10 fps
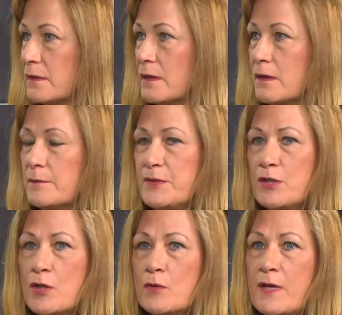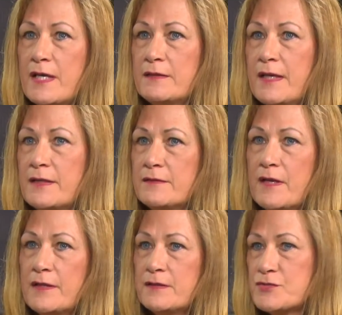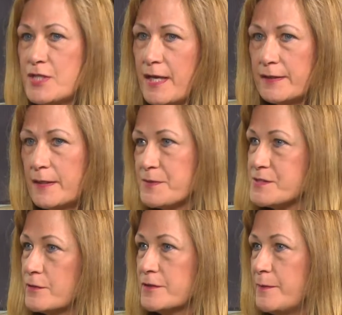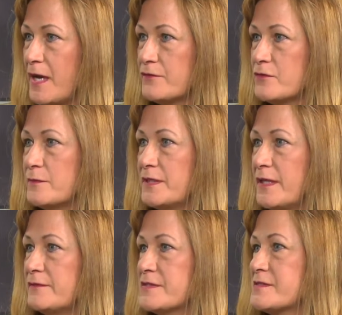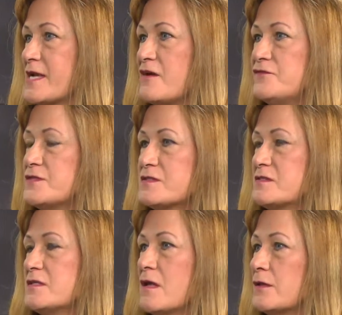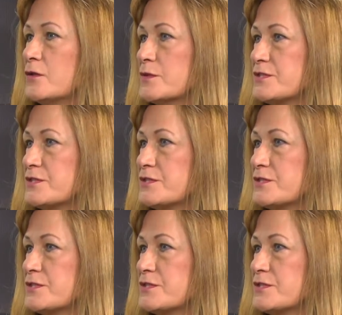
And she had an episode in the bathroom, and the staff just did not know